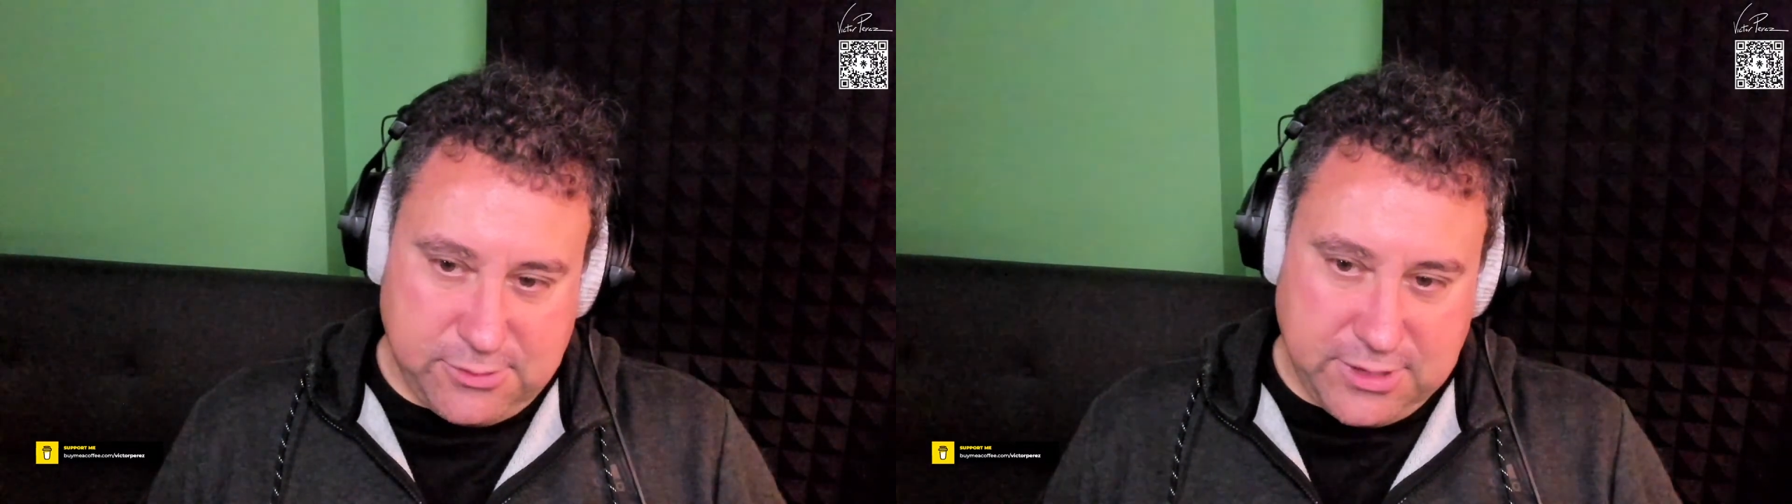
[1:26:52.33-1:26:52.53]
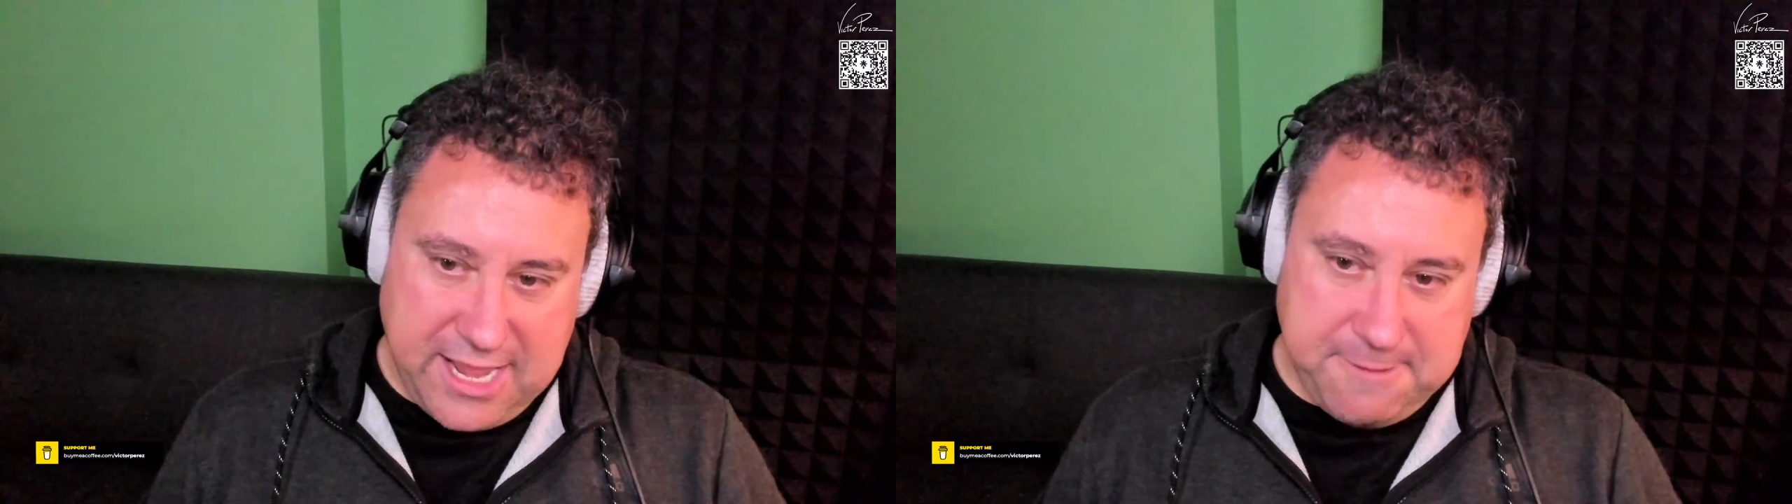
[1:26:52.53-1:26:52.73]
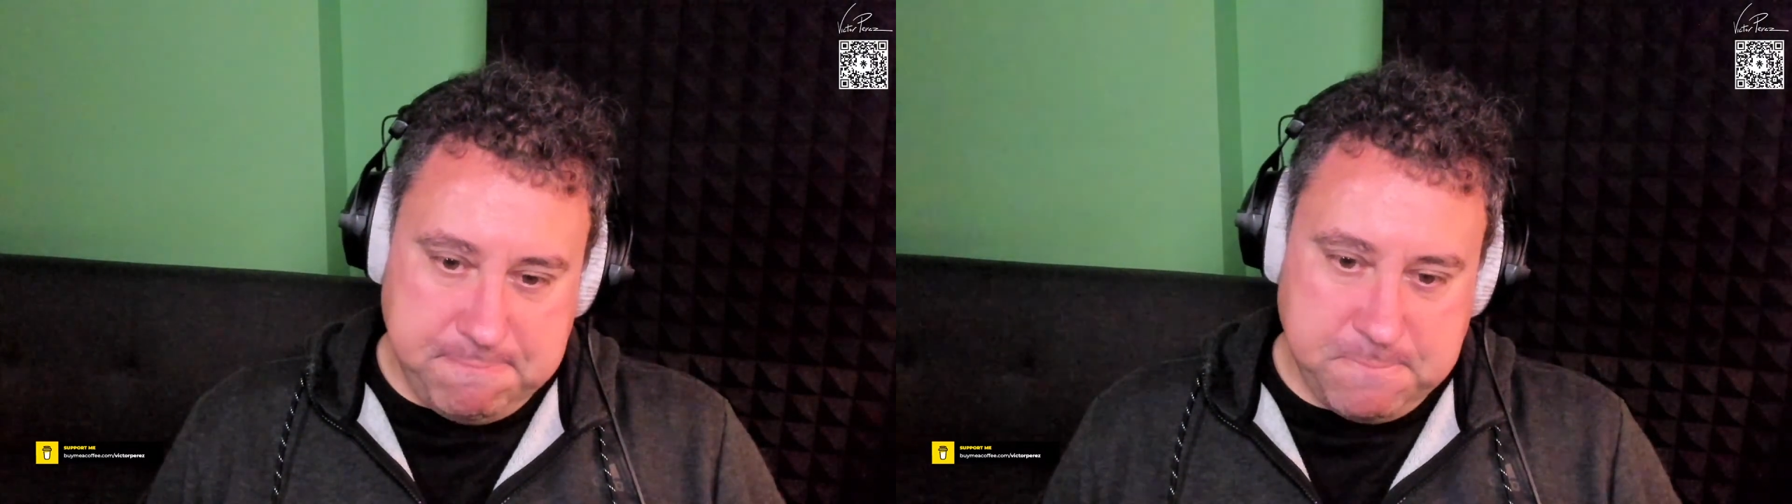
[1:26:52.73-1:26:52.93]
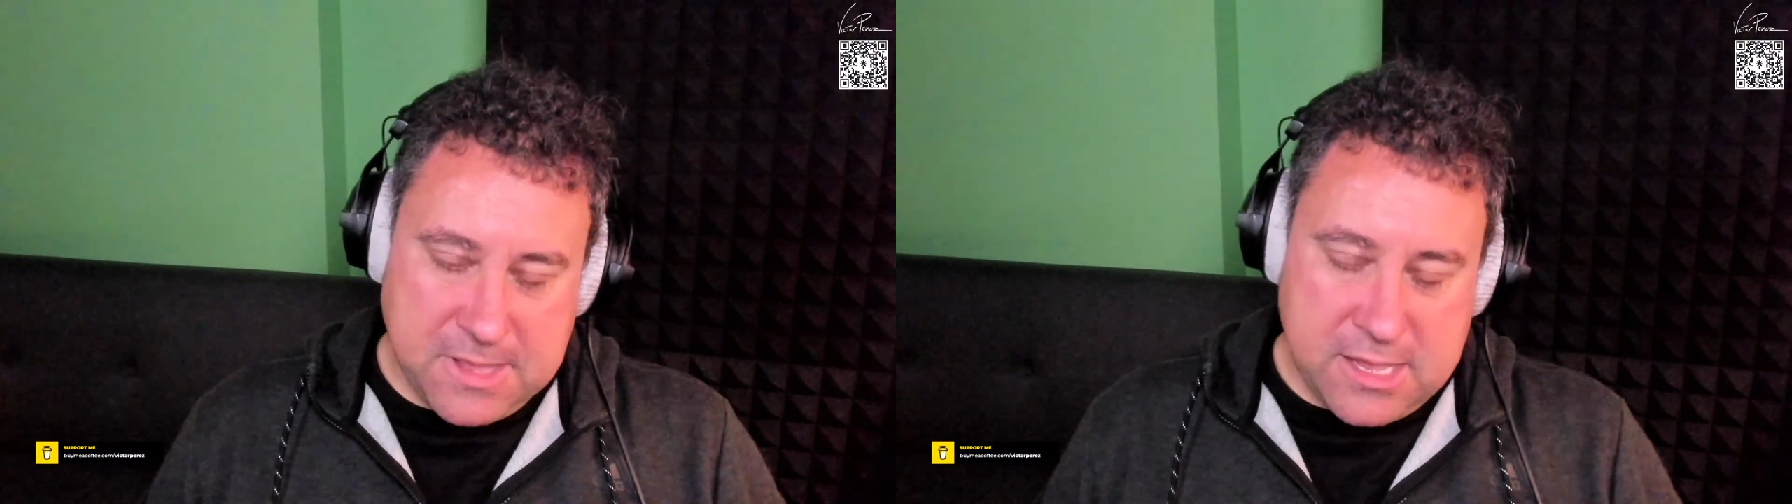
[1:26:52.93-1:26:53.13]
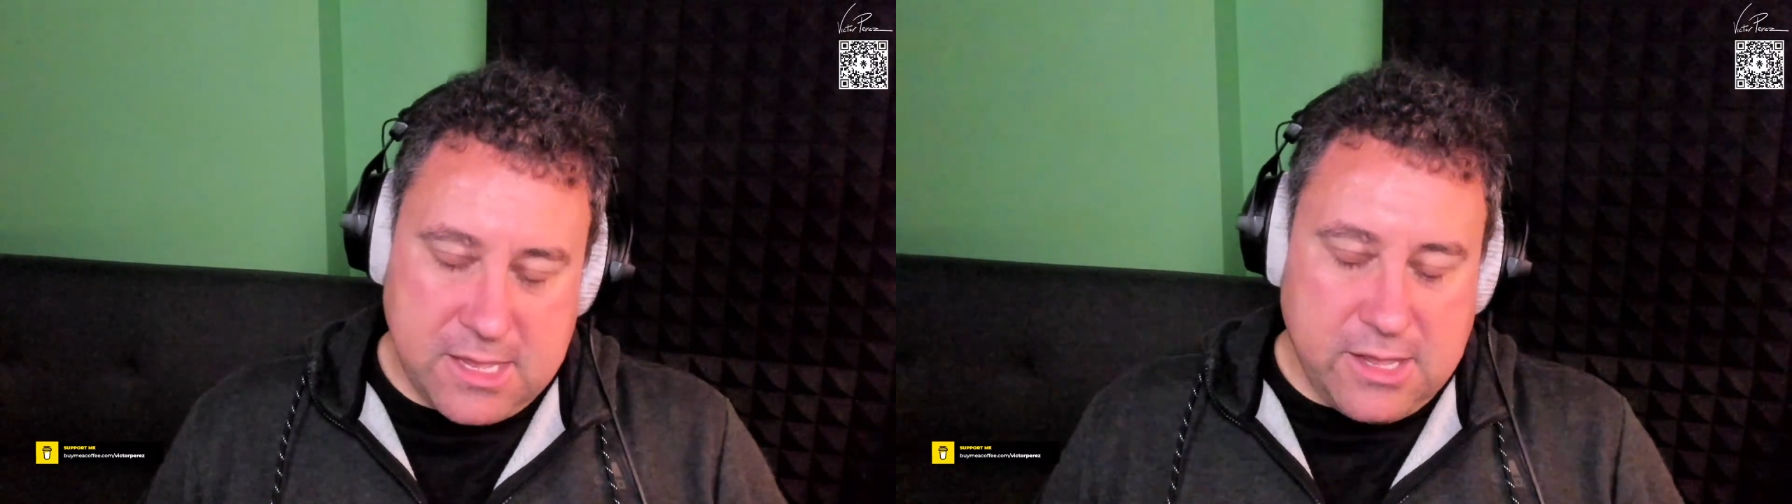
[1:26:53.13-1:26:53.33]
Okay,
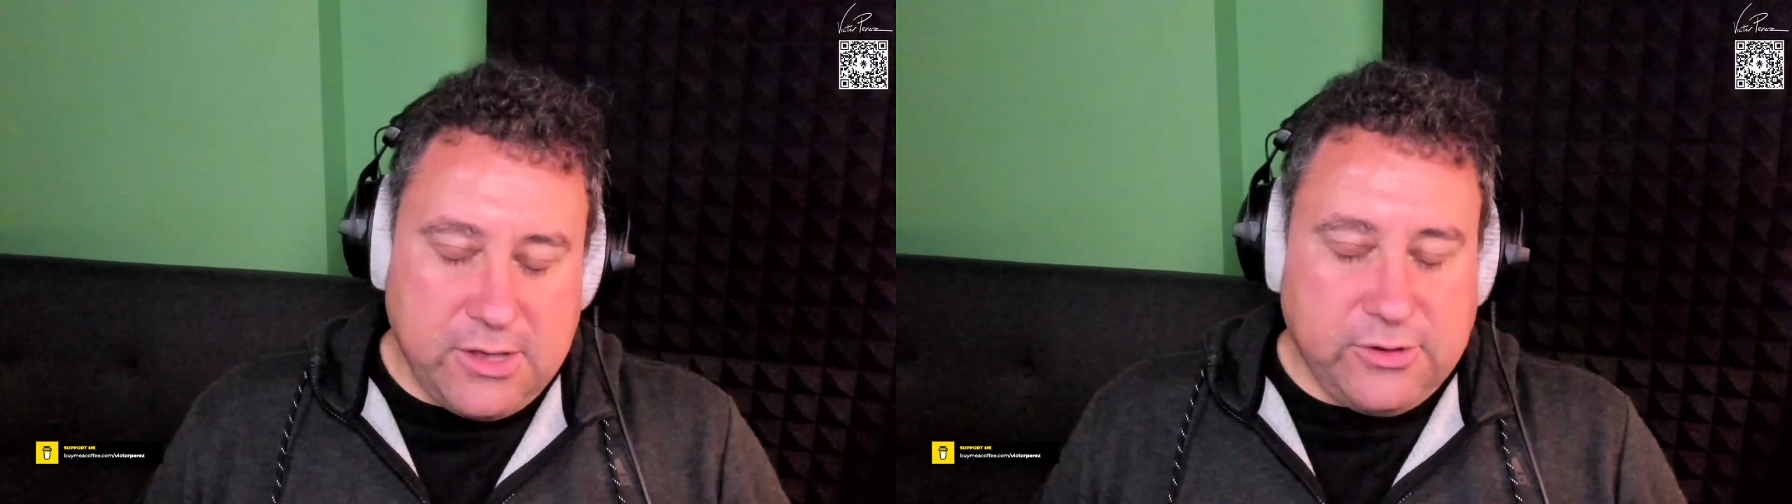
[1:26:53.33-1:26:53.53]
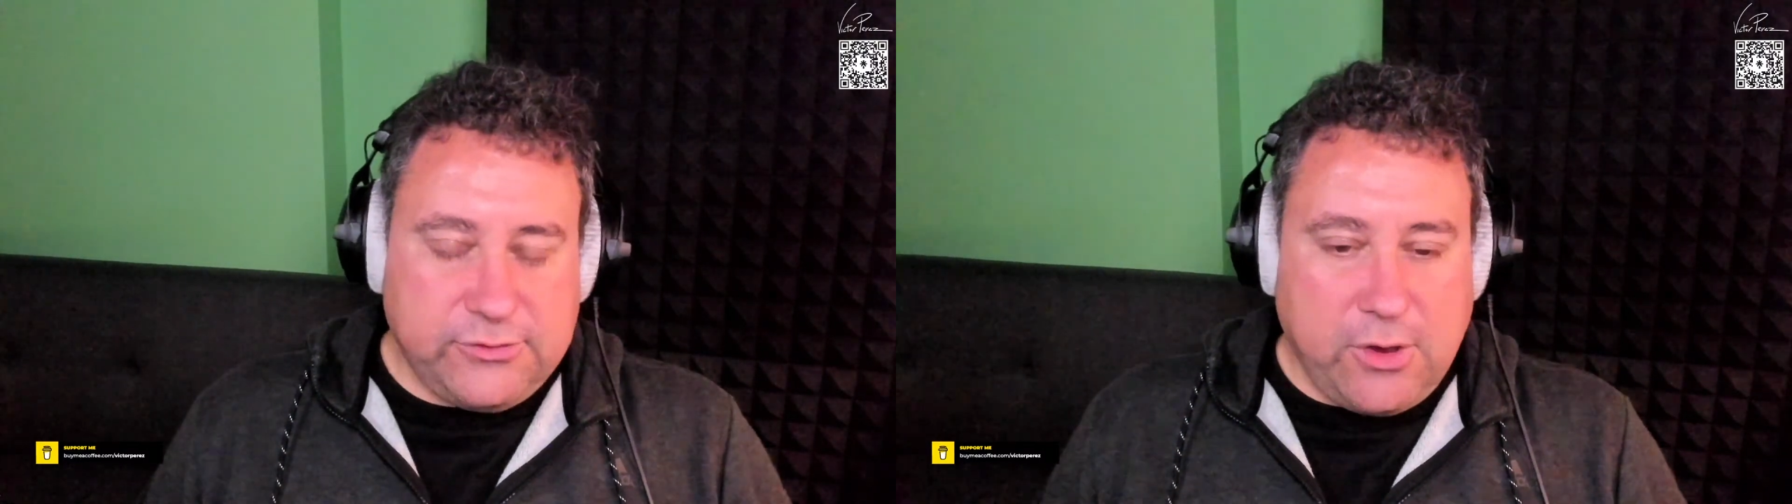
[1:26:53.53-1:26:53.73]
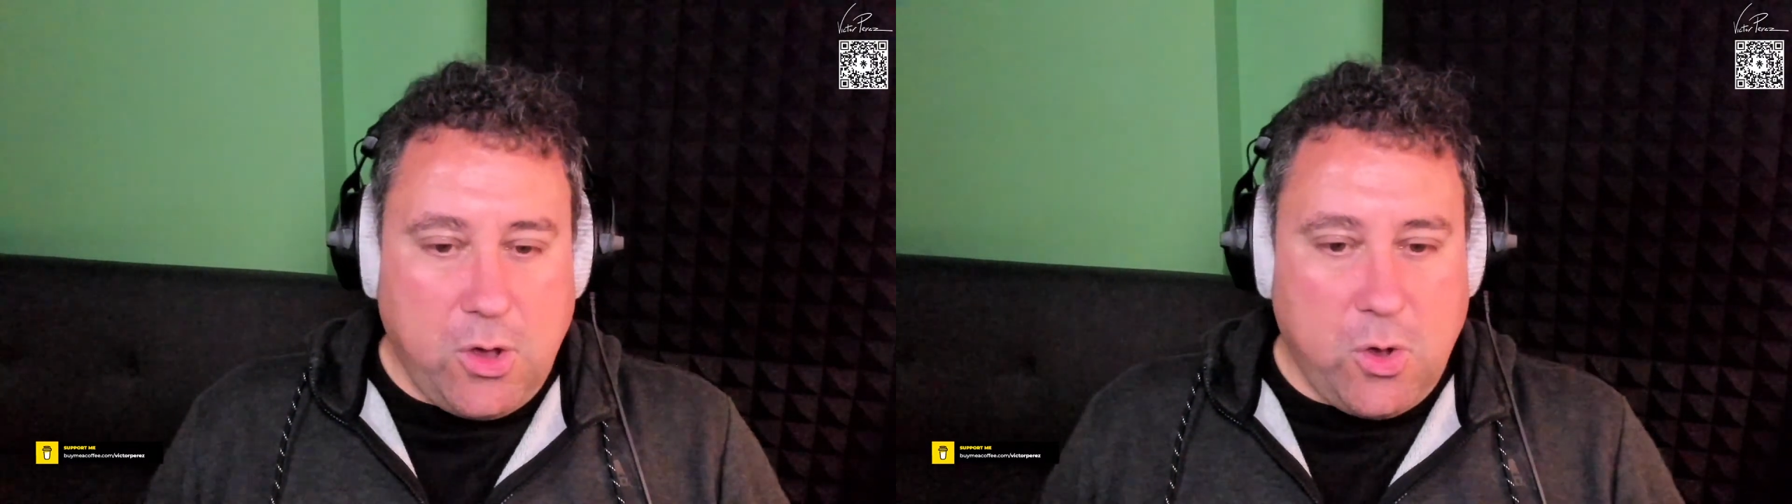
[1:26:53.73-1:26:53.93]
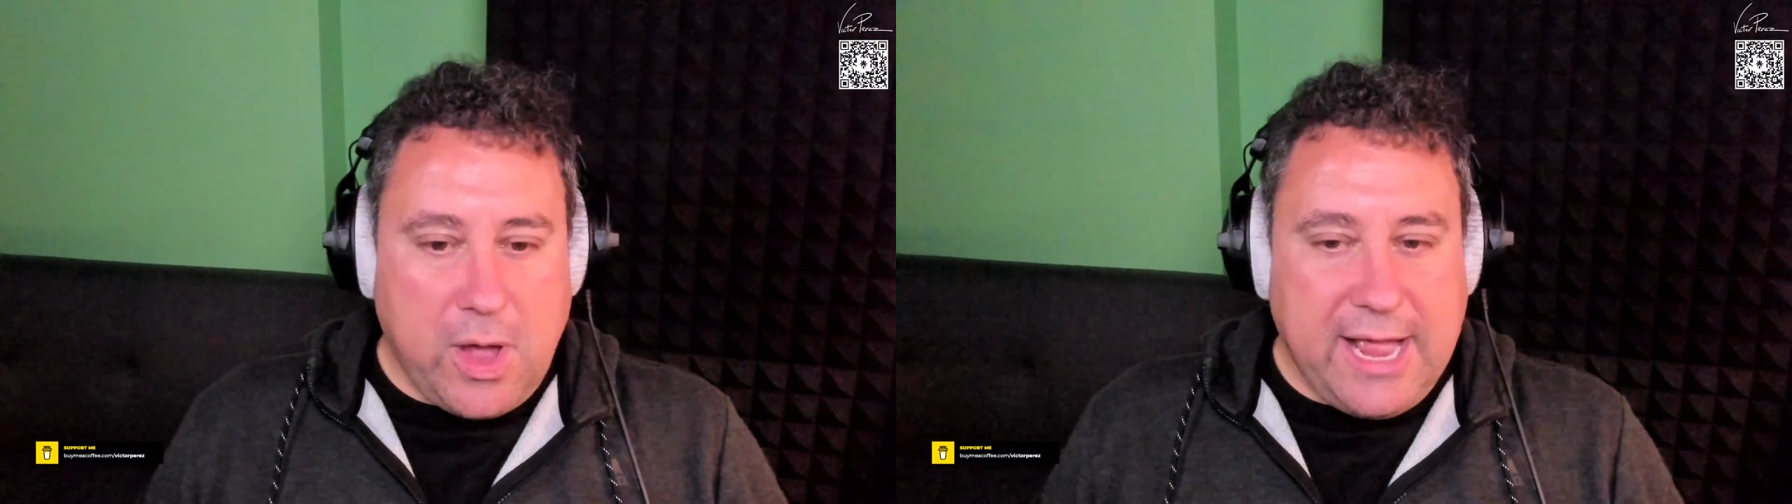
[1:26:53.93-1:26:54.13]
so